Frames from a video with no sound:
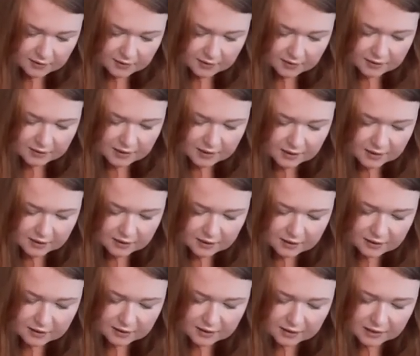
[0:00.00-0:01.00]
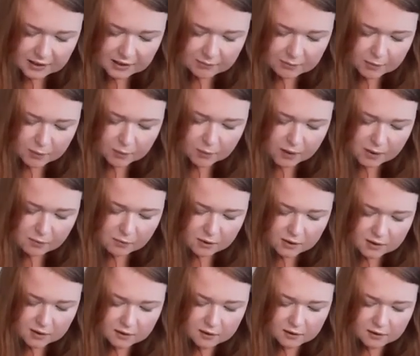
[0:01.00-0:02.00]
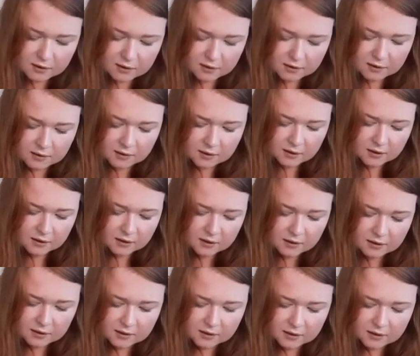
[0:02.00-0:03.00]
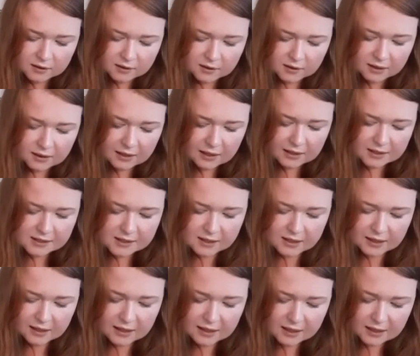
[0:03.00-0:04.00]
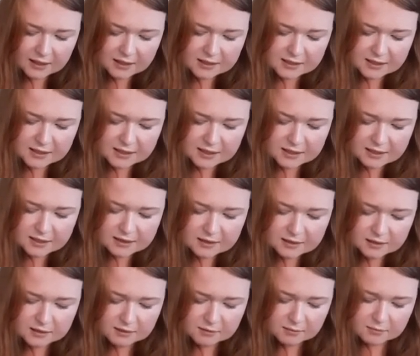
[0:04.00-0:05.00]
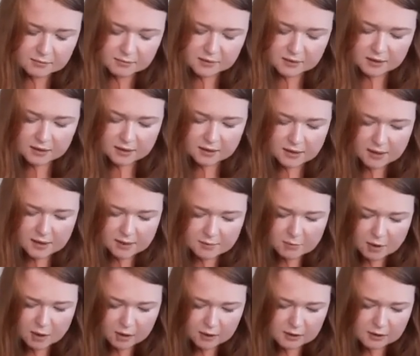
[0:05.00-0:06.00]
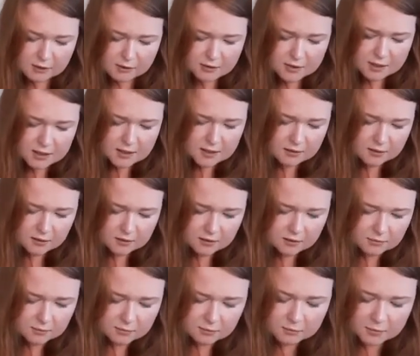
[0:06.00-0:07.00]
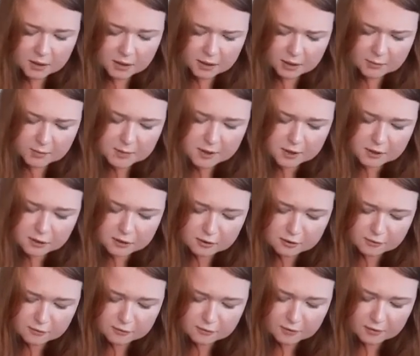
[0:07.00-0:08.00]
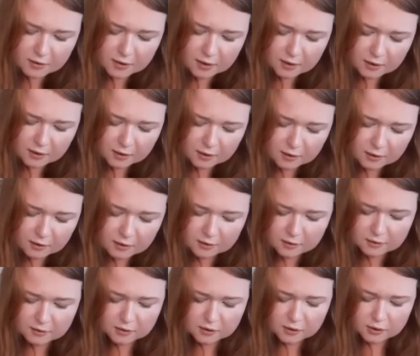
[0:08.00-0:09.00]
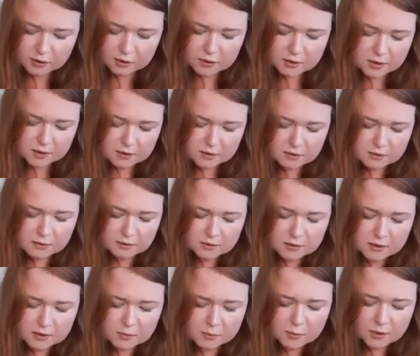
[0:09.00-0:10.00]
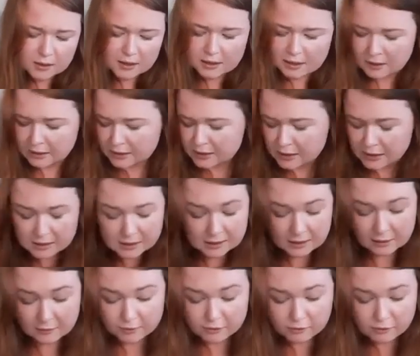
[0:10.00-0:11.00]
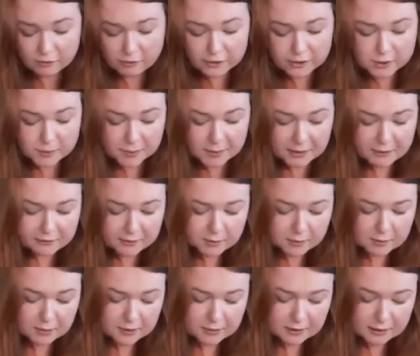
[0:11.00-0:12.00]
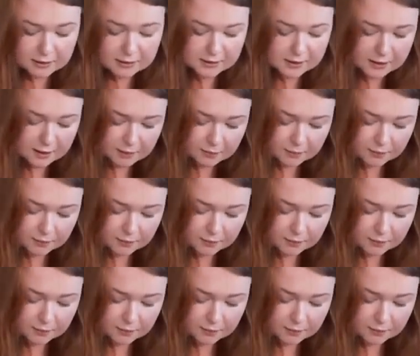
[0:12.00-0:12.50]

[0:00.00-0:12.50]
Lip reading: think I'll keep the white one. And I did hot glue these on. Perhaps I should have used some wire. Actually, I didn't have the florist wire at that time.